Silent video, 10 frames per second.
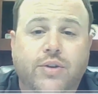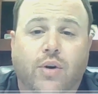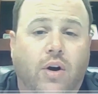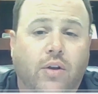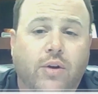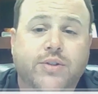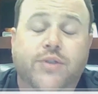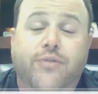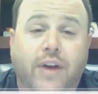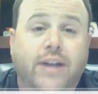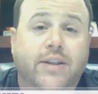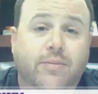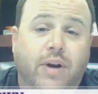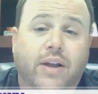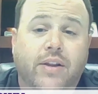to all those affected
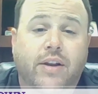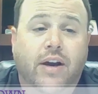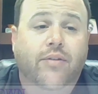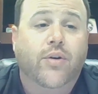by the novel